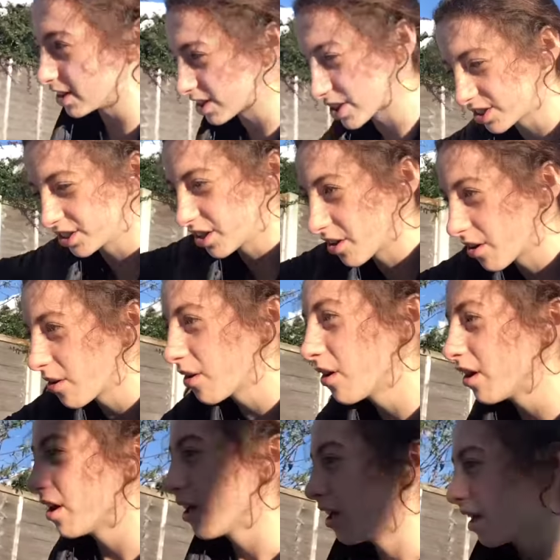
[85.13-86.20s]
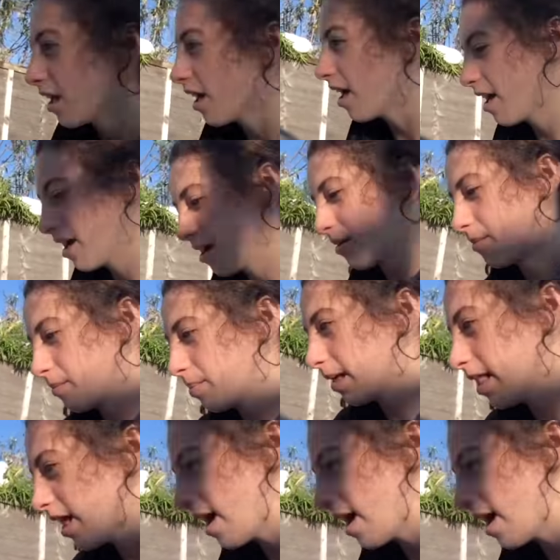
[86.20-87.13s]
in the snow. Um, but